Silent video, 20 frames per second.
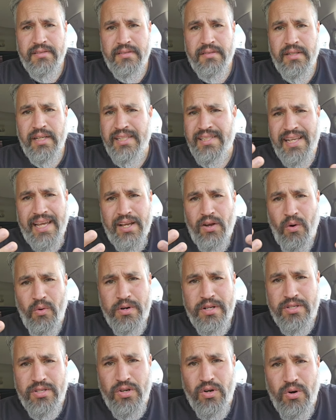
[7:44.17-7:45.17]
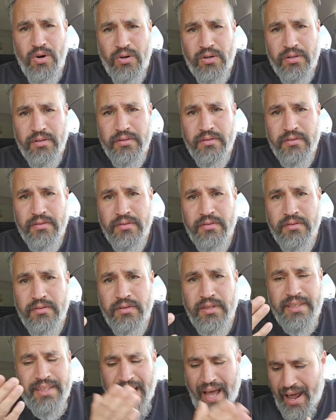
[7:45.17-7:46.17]
It's like going to school.
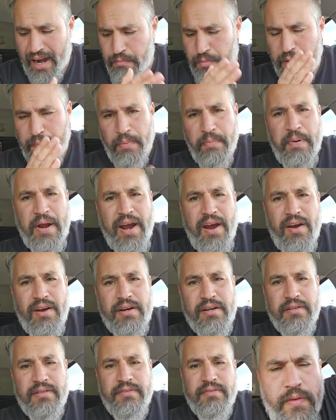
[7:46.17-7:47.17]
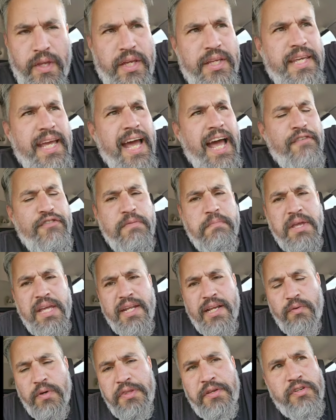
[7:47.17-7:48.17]
You gotta be prepared. You have a
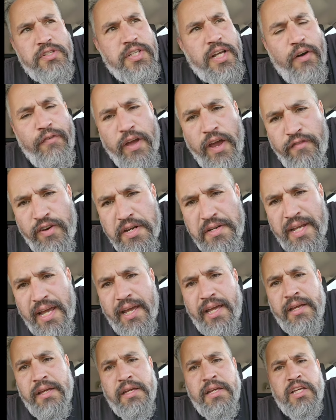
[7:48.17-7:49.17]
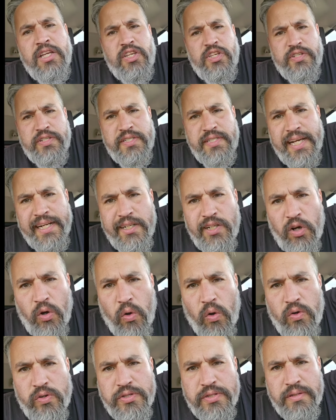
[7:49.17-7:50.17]
meeting with yourself every day. You set
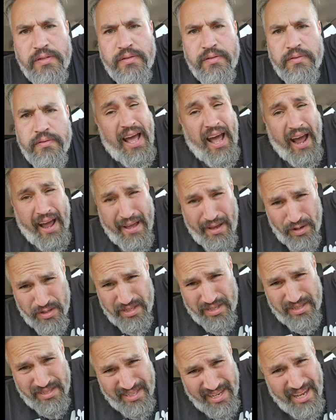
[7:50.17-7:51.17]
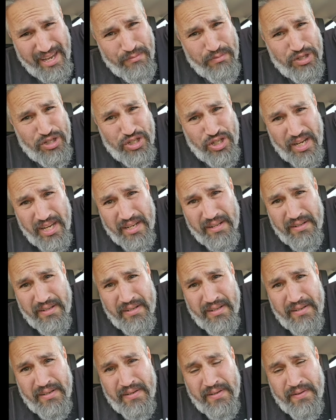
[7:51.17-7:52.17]
goals. I use the same shit
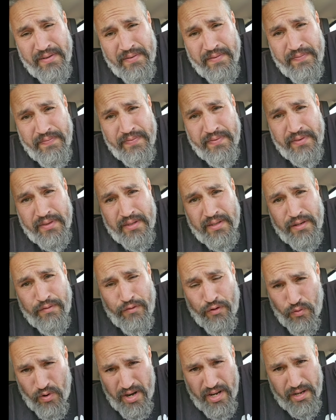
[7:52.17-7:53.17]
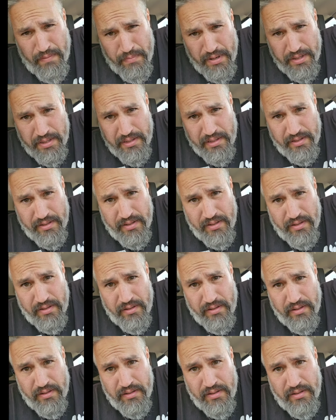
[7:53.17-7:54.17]
for running a business.
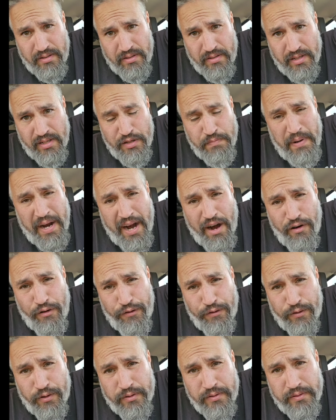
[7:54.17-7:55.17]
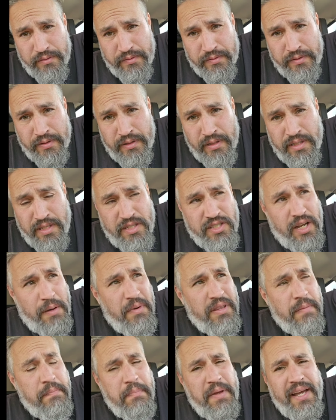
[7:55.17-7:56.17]
It's powerful. Some of
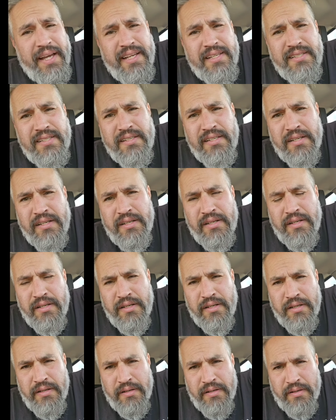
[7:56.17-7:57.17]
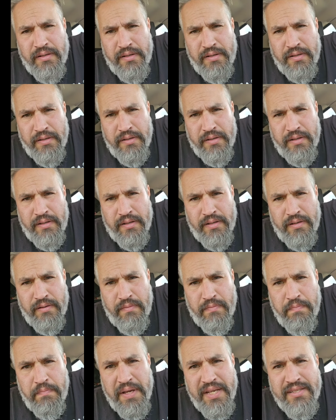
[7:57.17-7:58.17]
the biggest
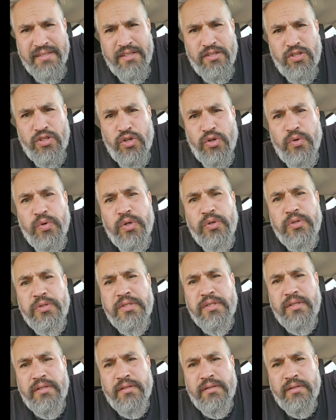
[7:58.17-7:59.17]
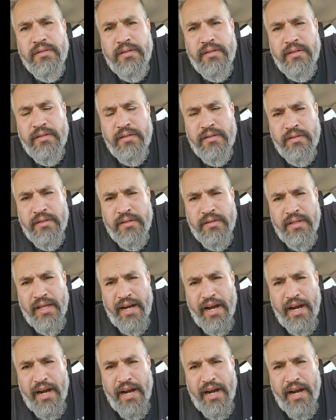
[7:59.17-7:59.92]
business gurus that